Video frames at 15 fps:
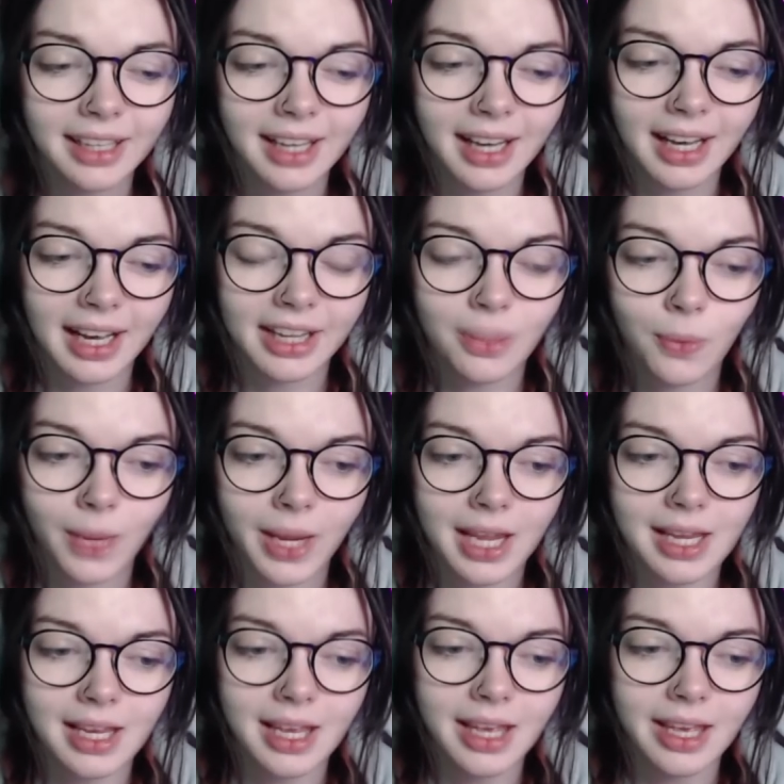and the
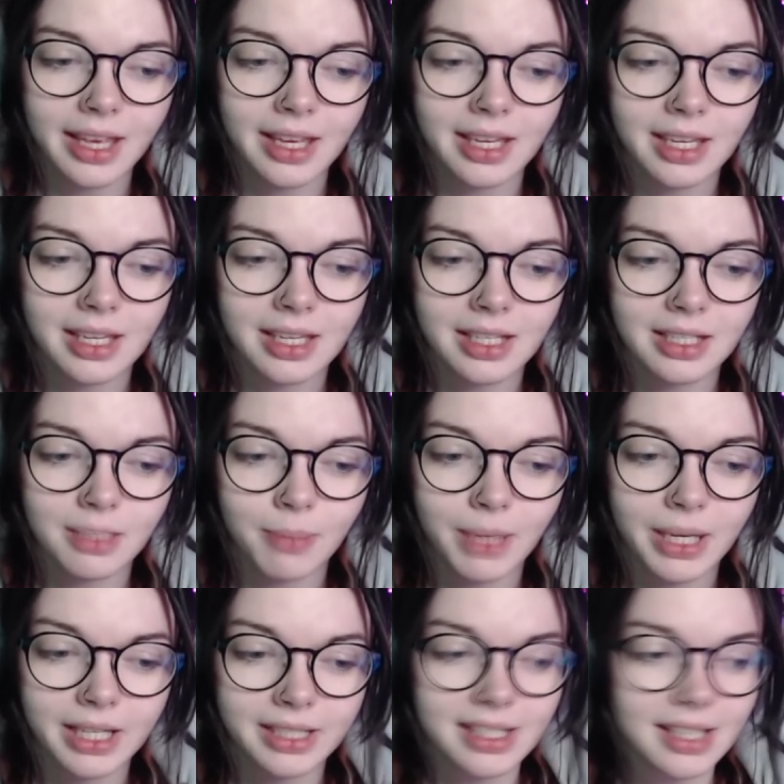way he
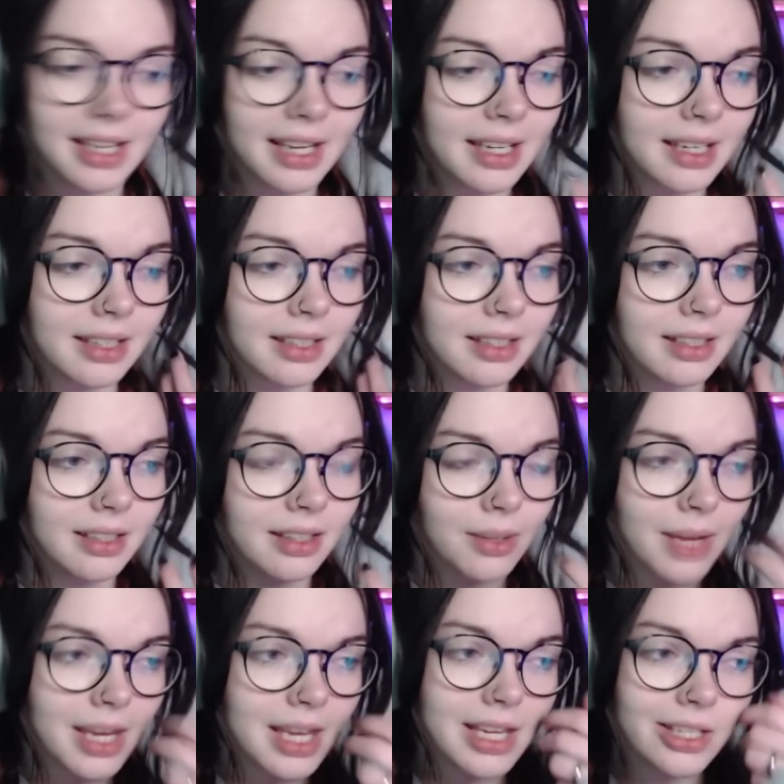depicts, like, the way
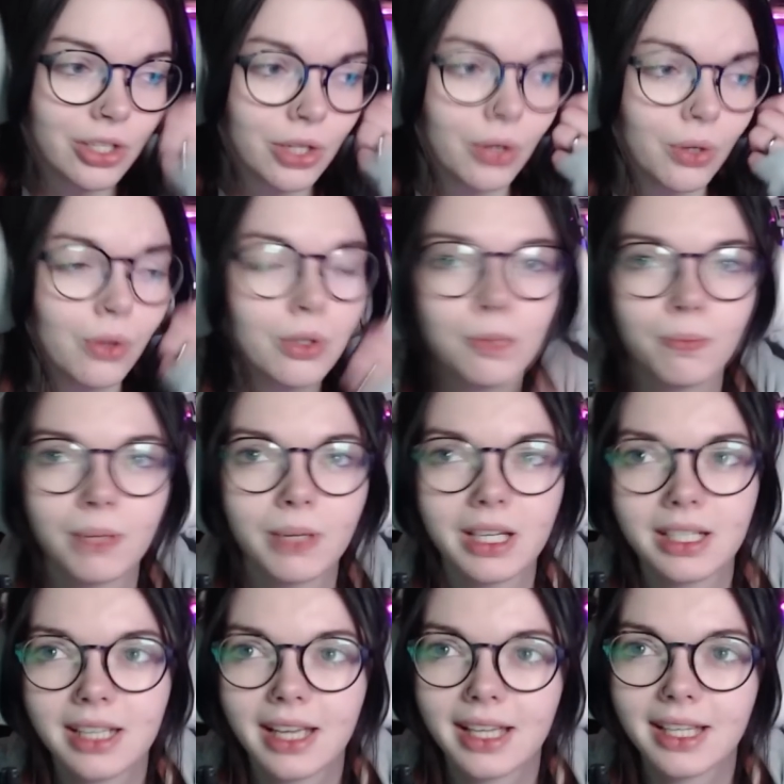he shows P
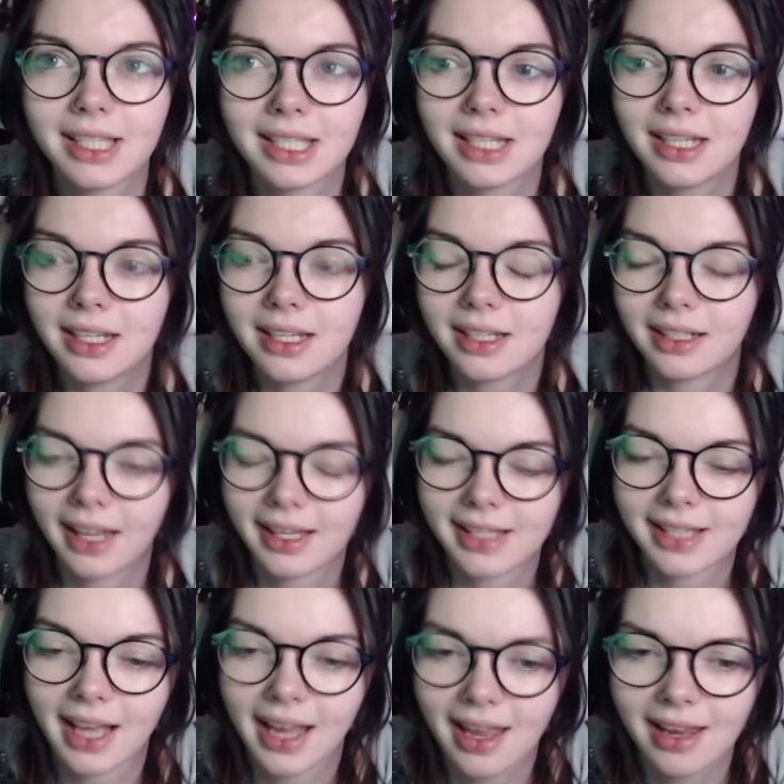T S D and
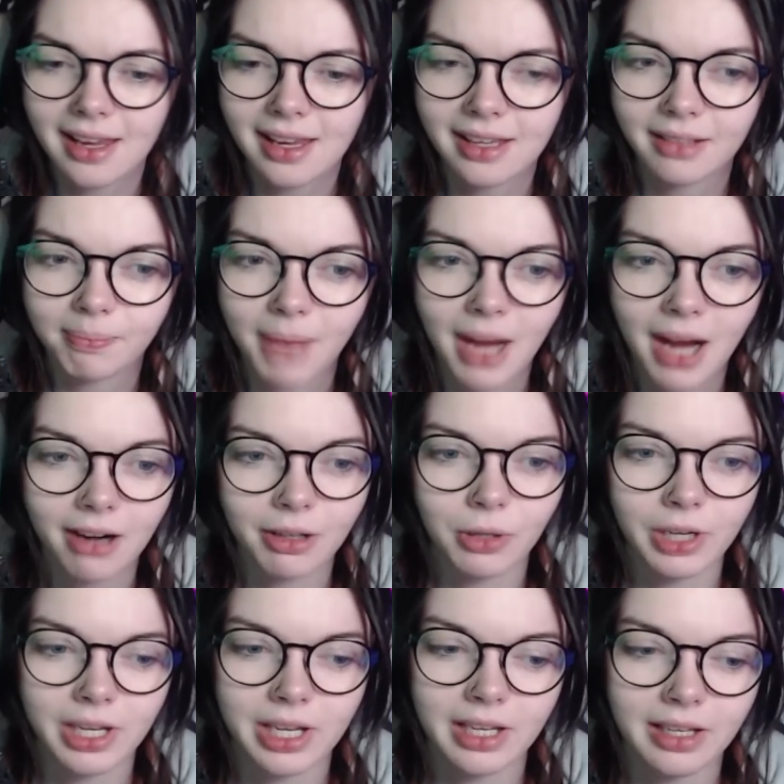anxiety and
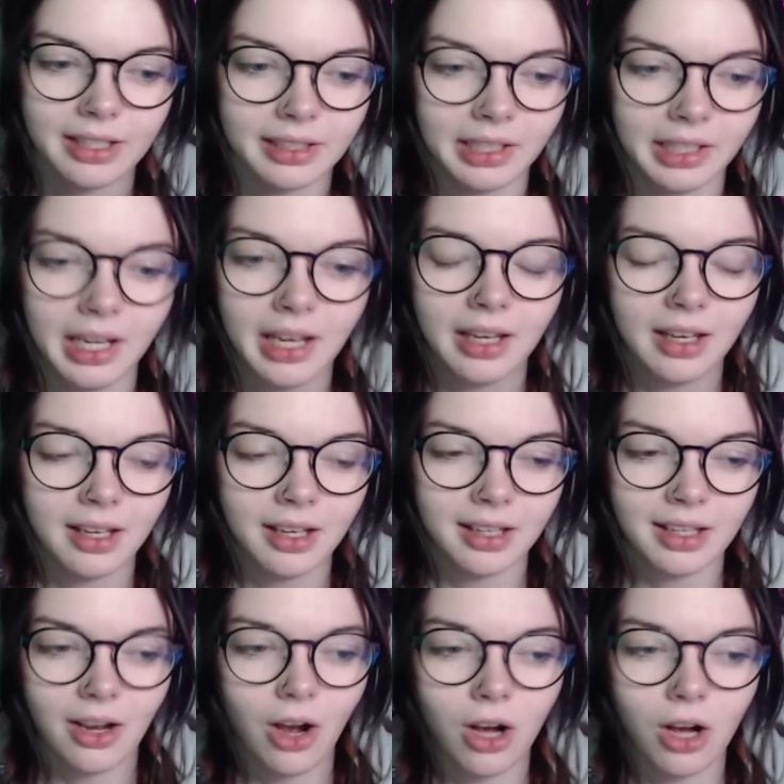paranoia and
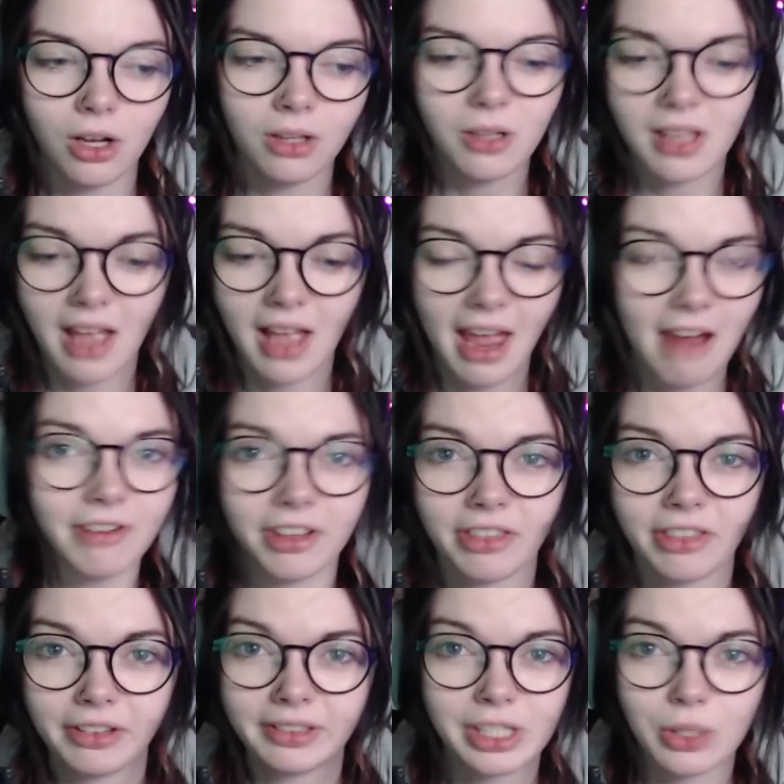all,
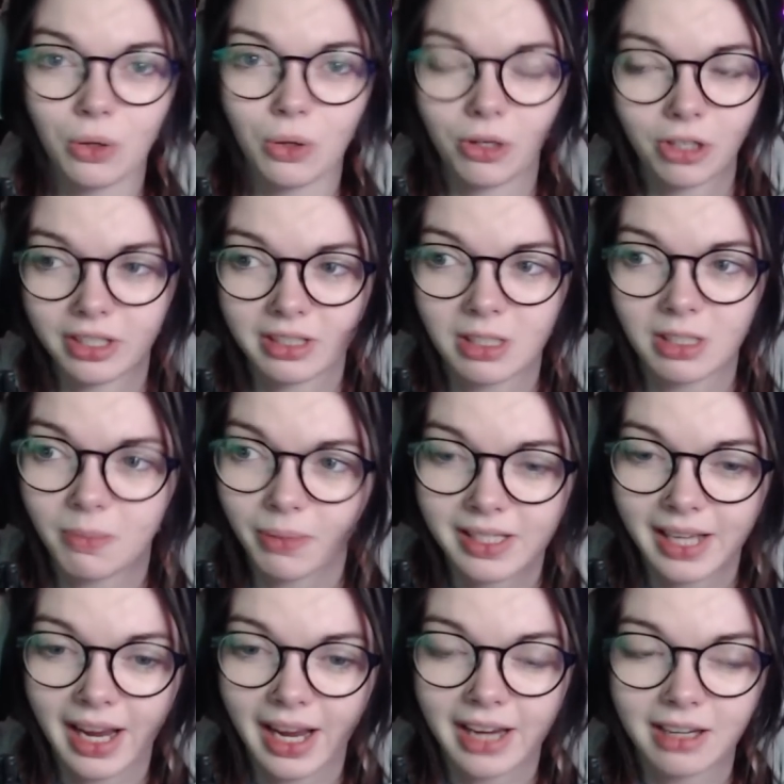everything that's going on deep
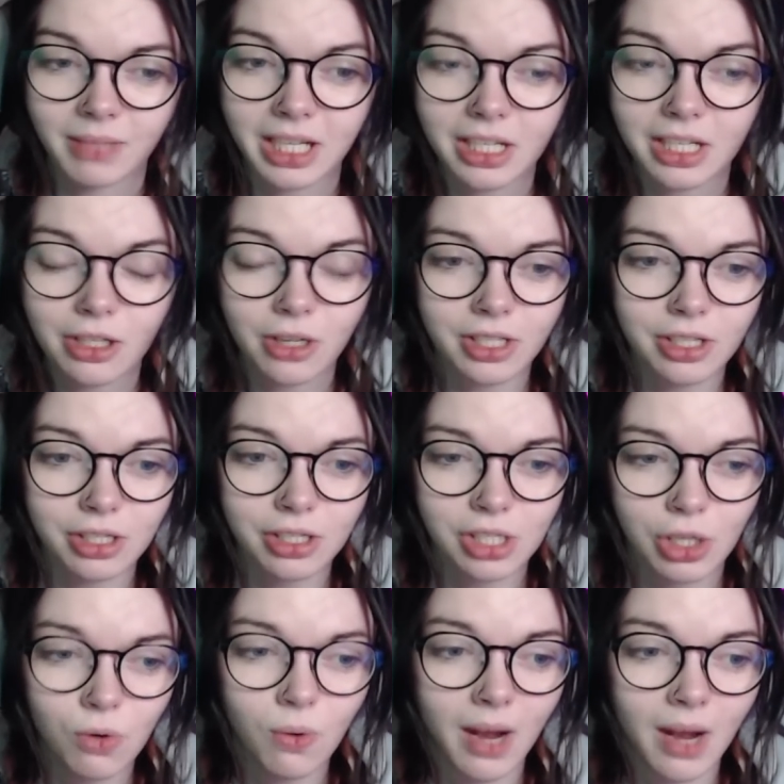inside him. He does it
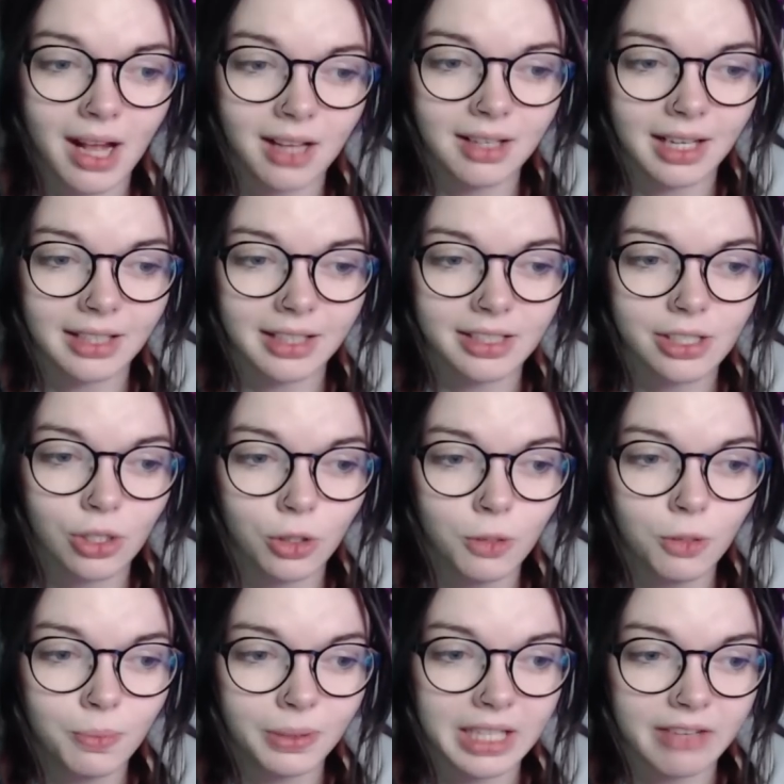so well and it's so
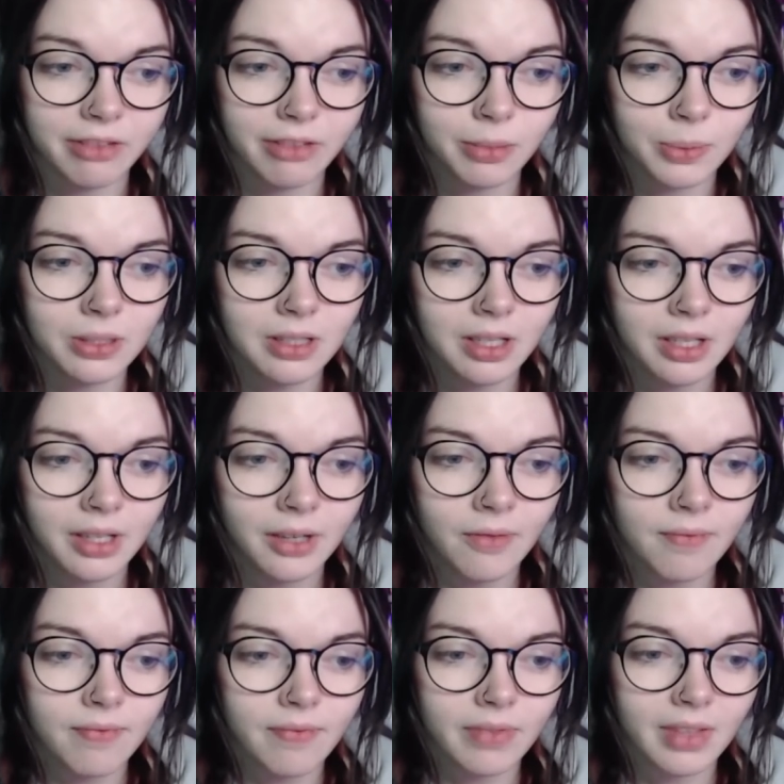believable.
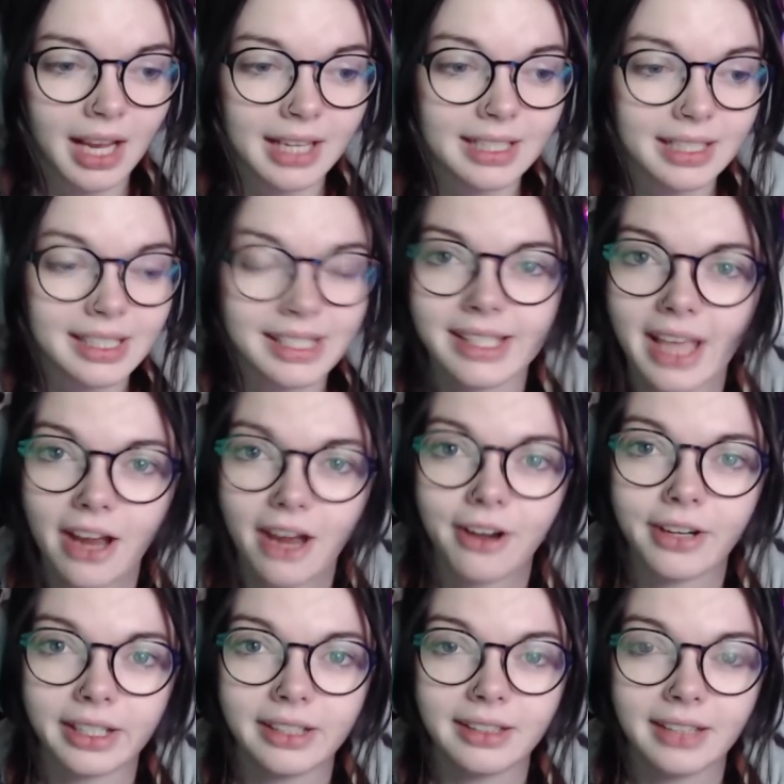And it's
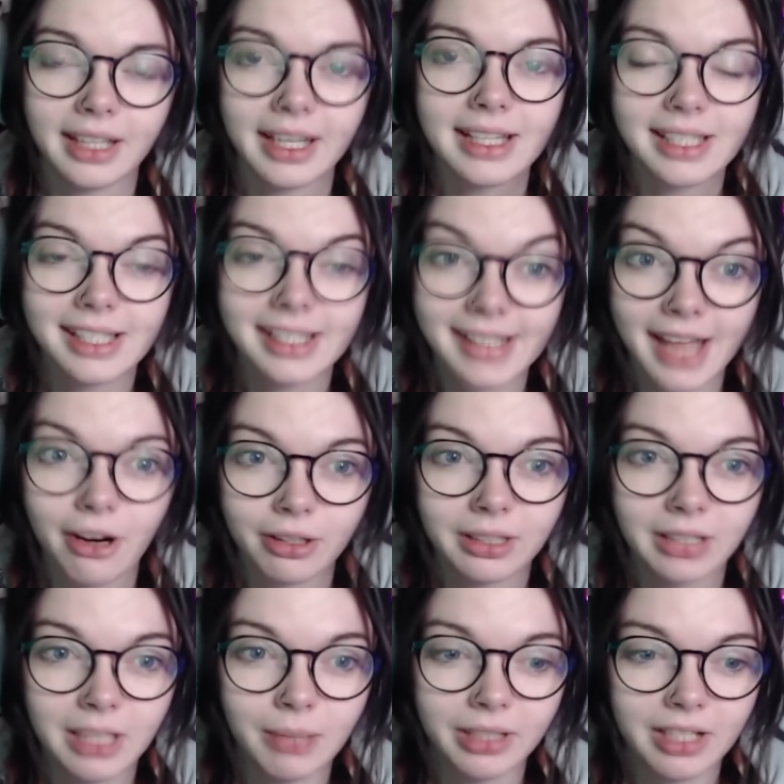scary. Like, it's
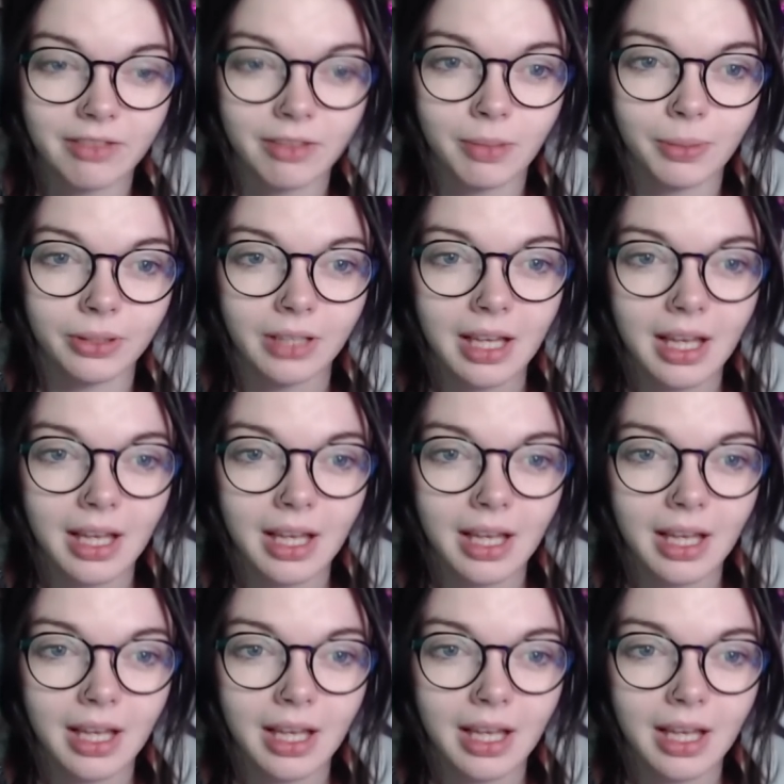scarily believable.